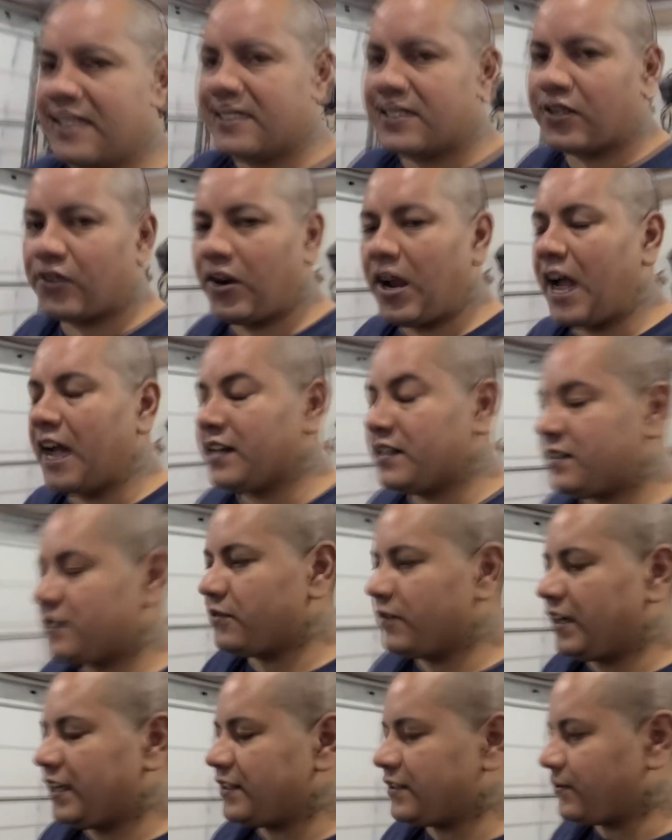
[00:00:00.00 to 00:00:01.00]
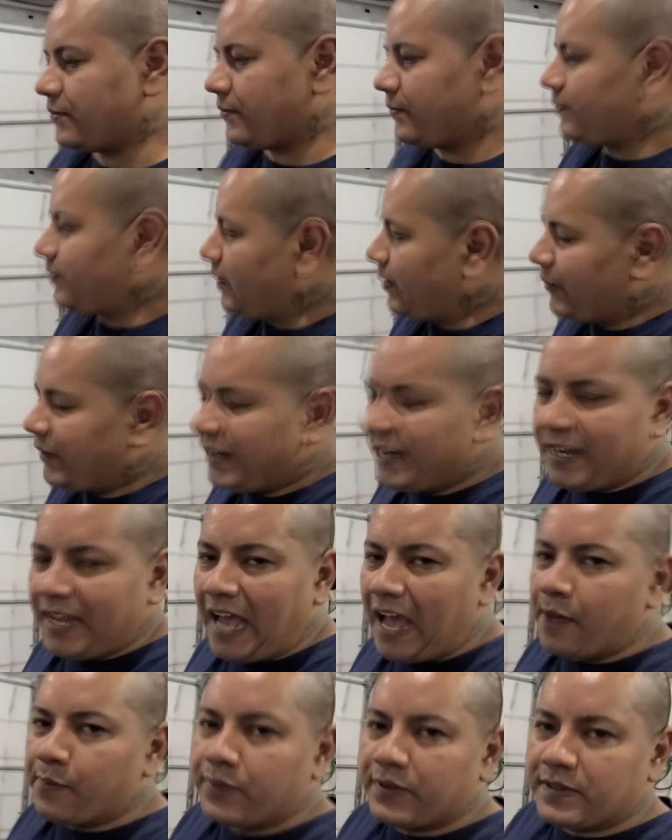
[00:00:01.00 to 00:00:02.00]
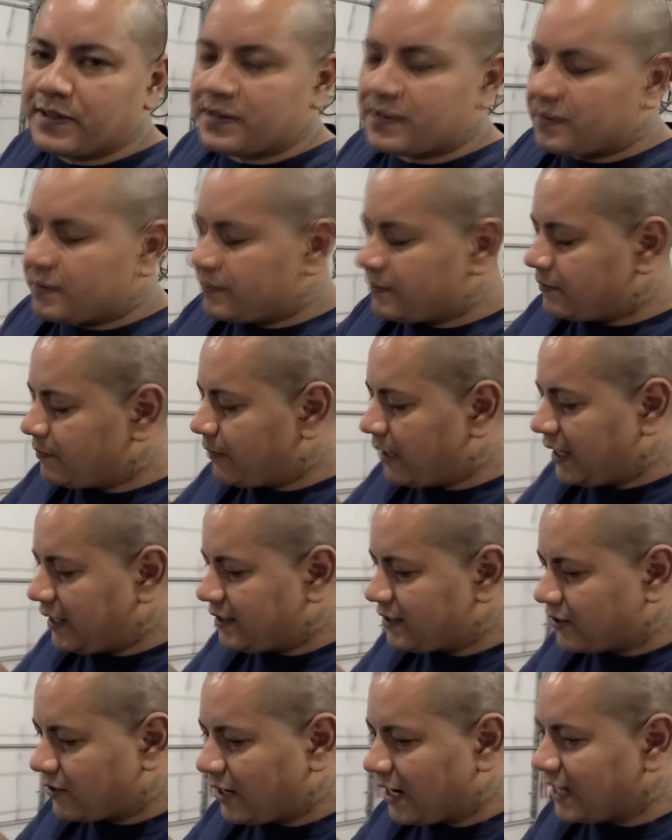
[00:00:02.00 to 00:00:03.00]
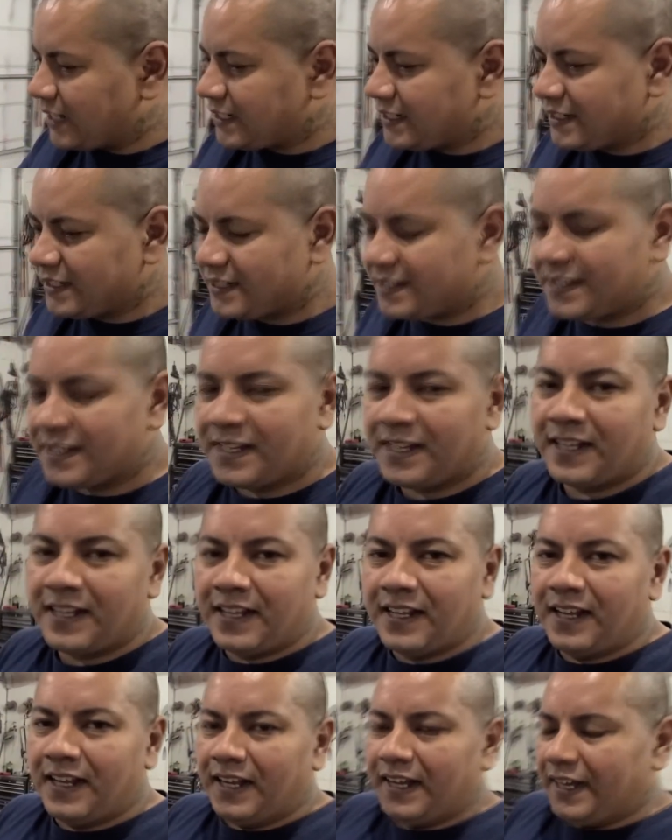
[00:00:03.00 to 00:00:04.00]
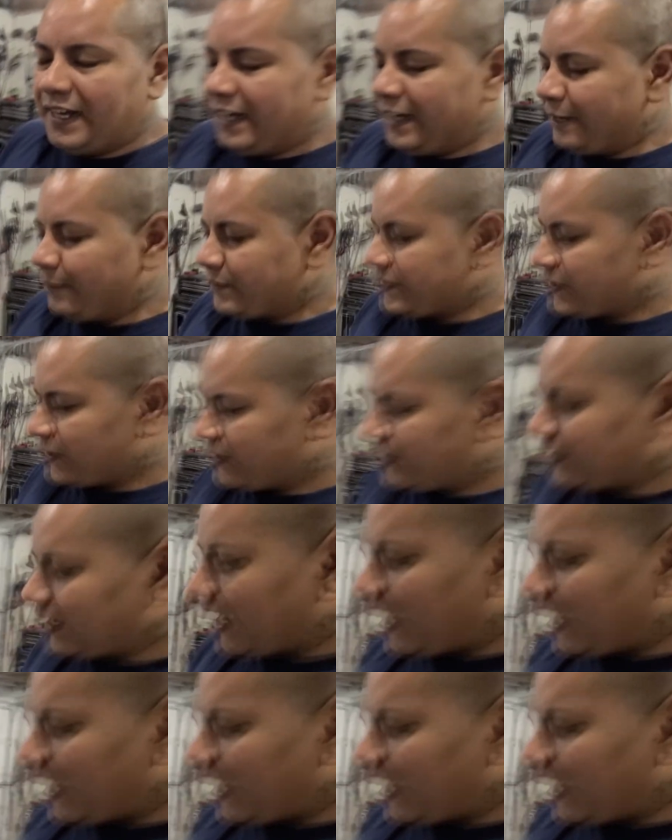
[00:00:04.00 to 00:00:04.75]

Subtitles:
scratched, right? So, I mean, it happens, paint scratches. So he